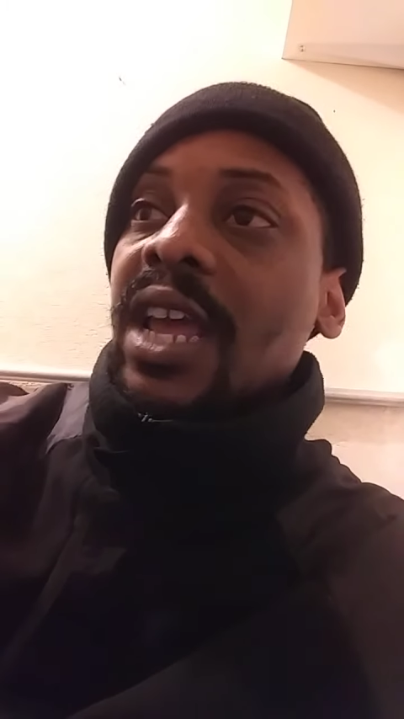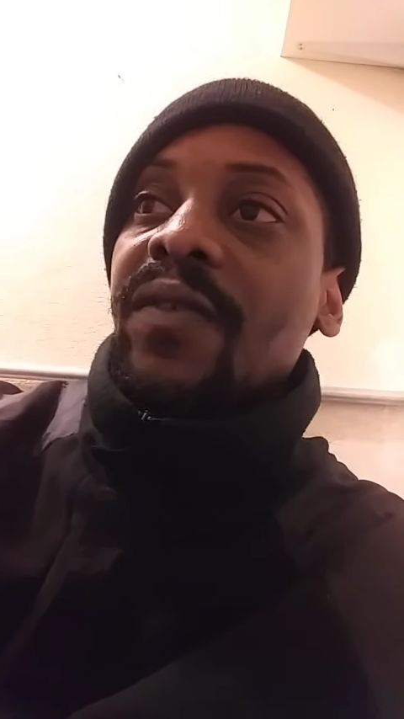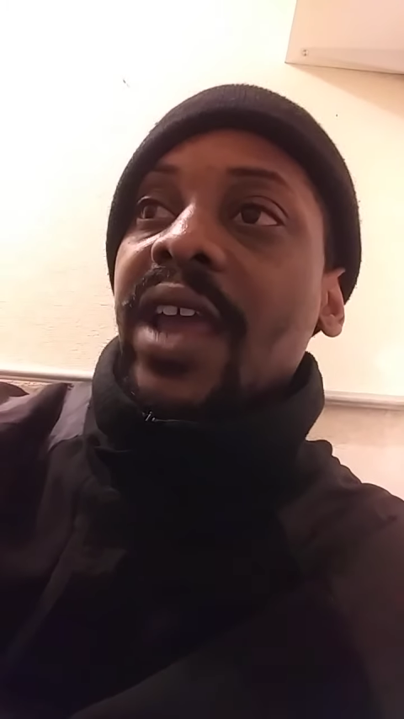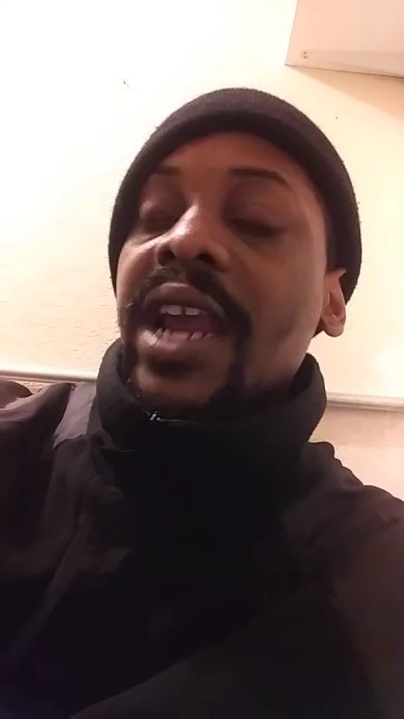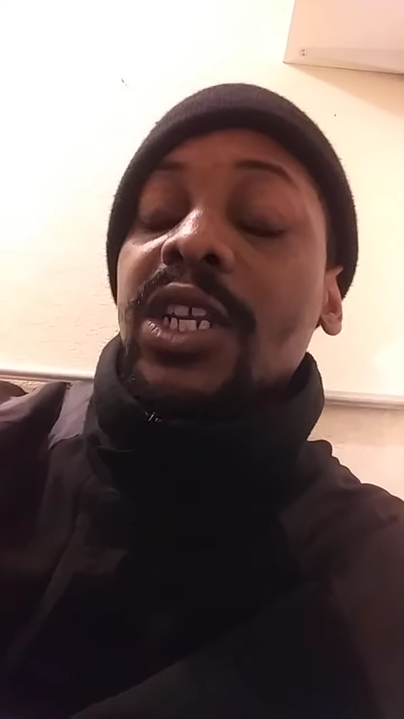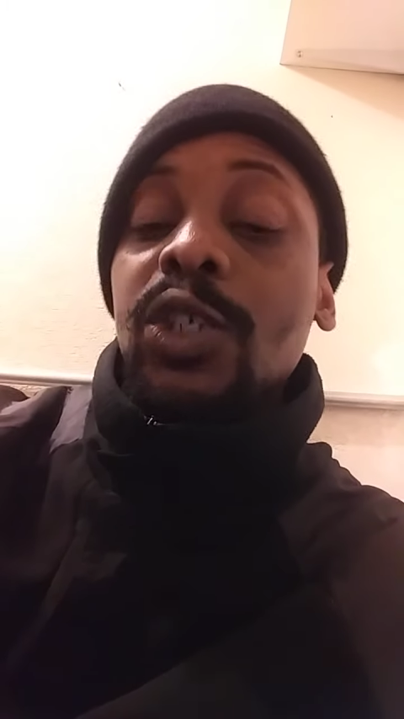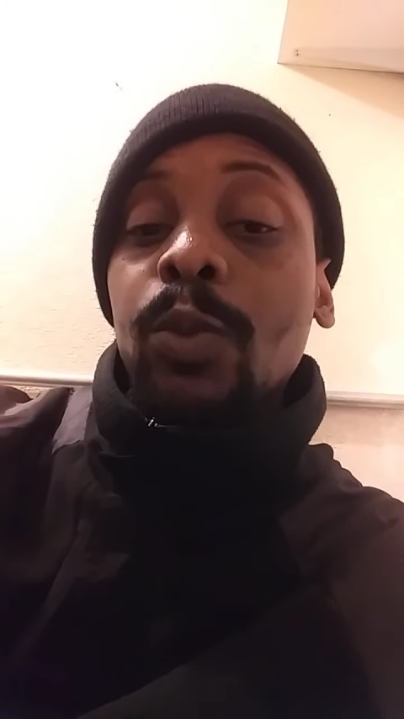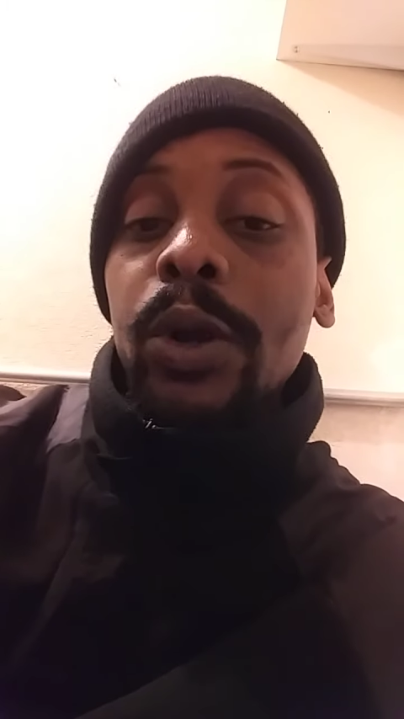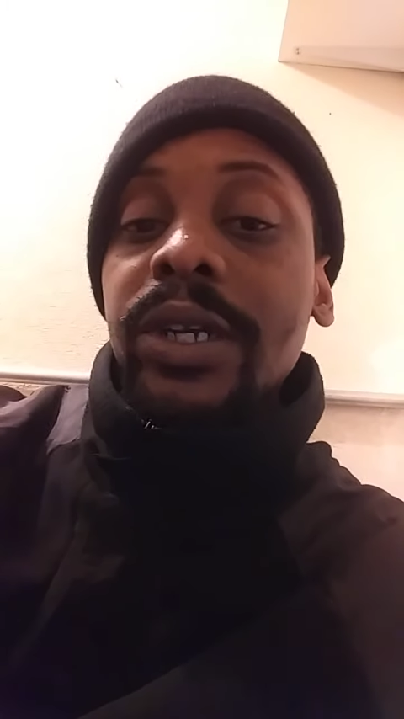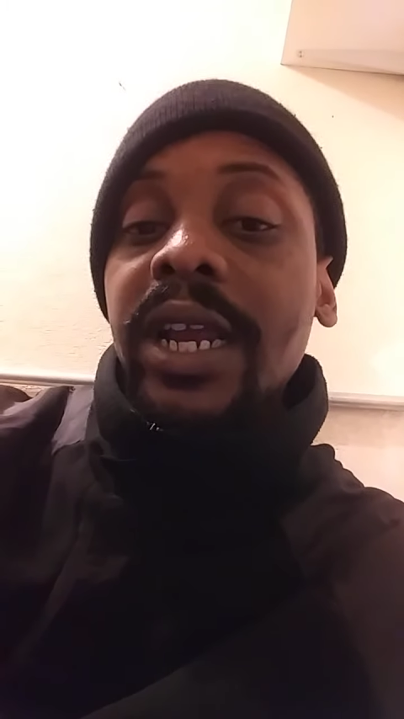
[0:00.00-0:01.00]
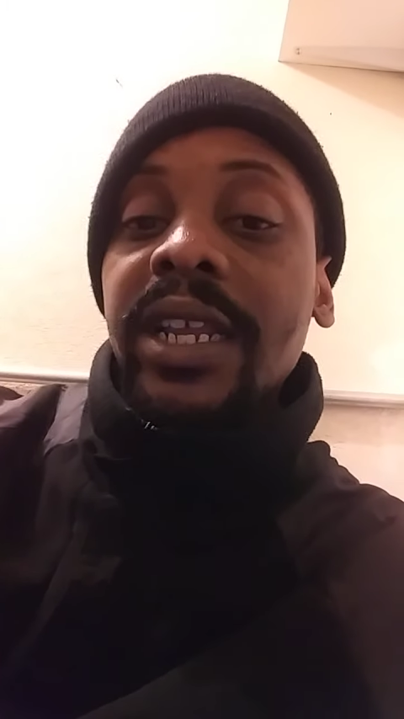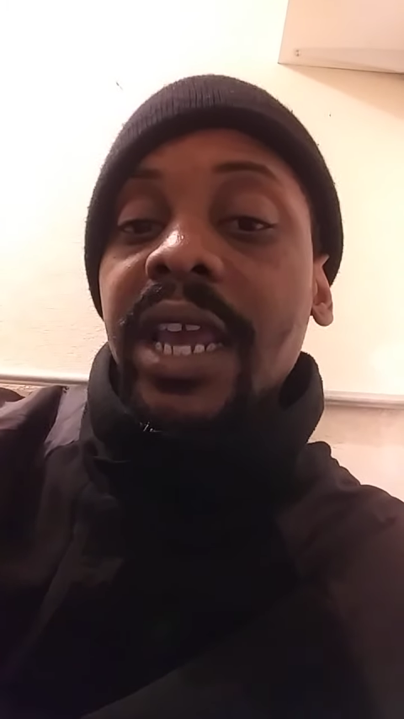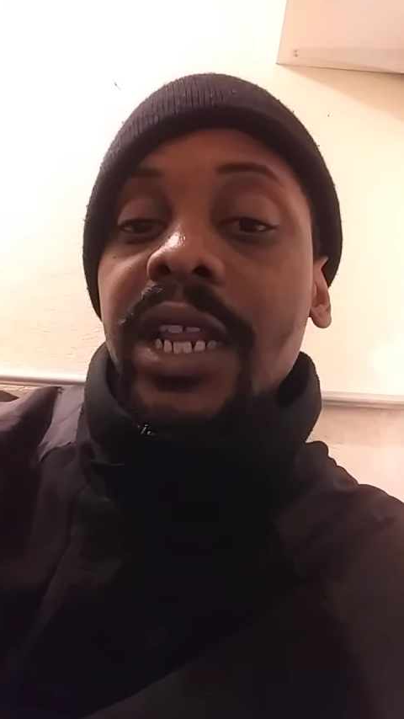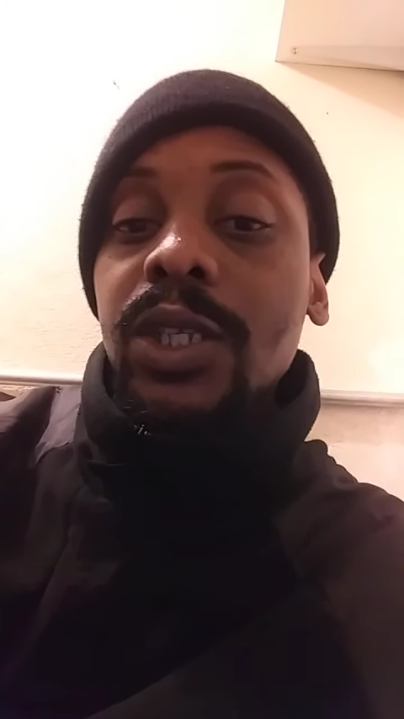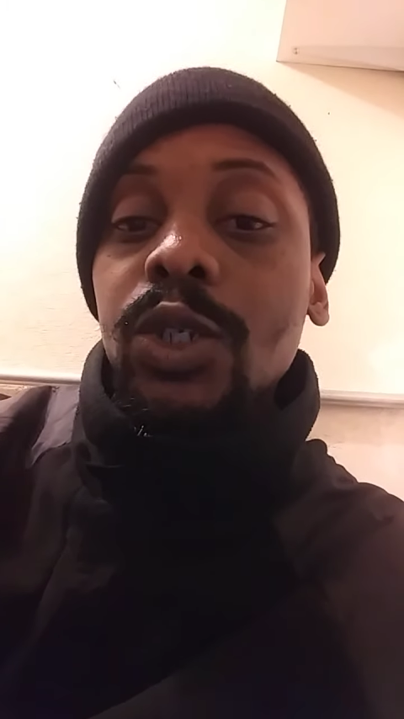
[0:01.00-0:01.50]
Devin Haney is more
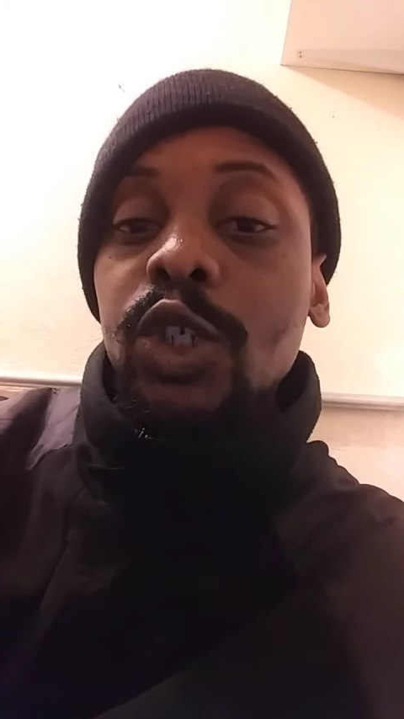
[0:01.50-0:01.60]
dedicated to the